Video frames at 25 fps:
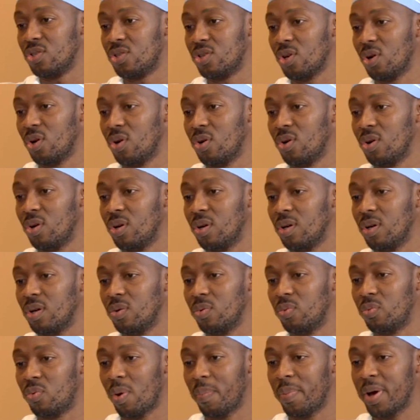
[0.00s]
So
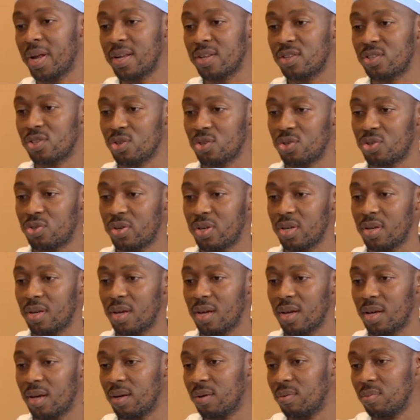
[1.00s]
robotic
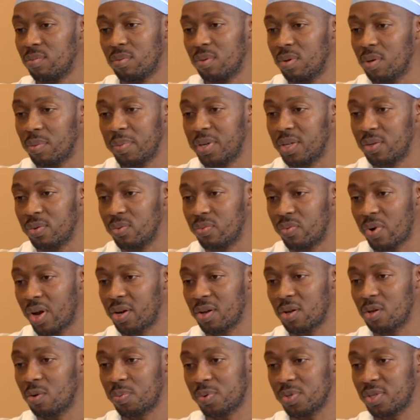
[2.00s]
surgery, uh, I mean,
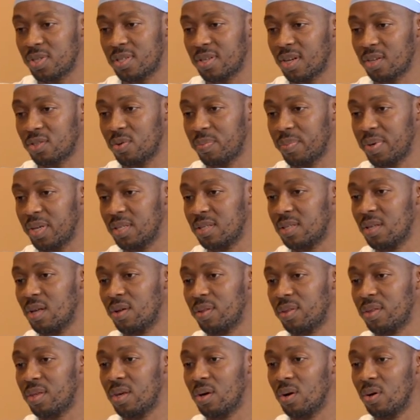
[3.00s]
radical prostatectomy is
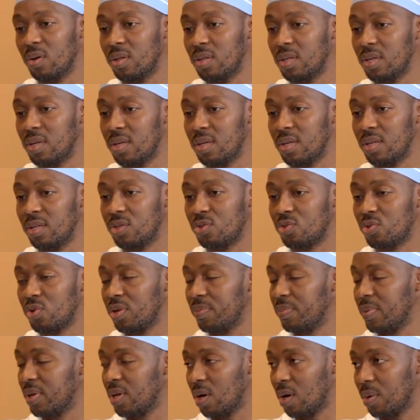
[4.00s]
not the only
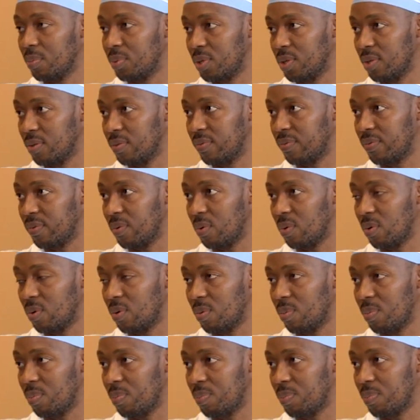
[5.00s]
treatment option for
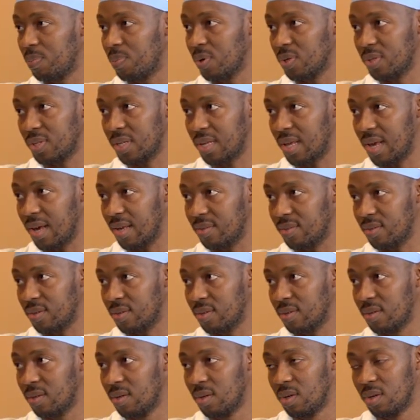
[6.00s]
Correct prostate cancer.
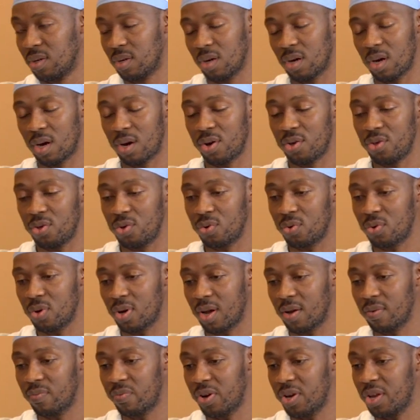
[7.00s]
Mm -hmm. uh, you
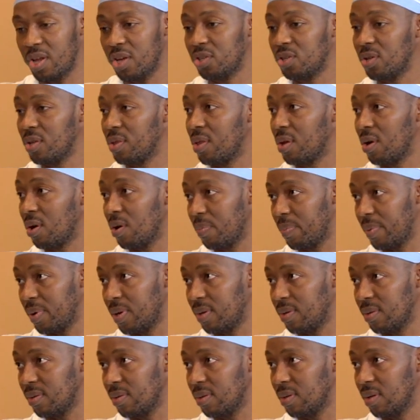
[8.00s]
could have radiation
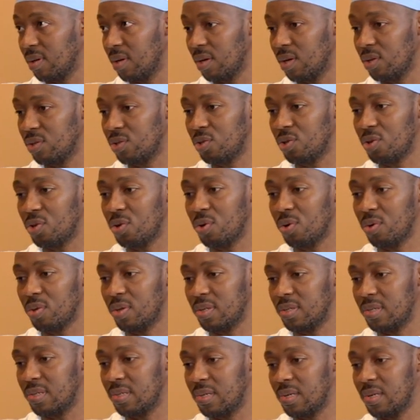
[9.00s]
therapy mm -hmm. uh, to cure
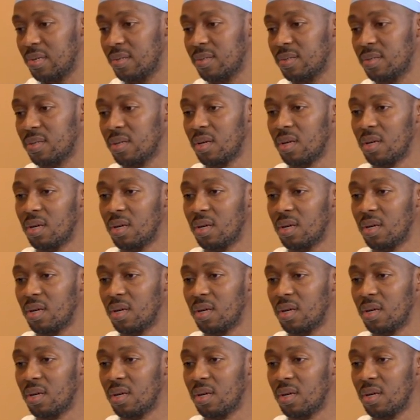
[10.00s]
the disease.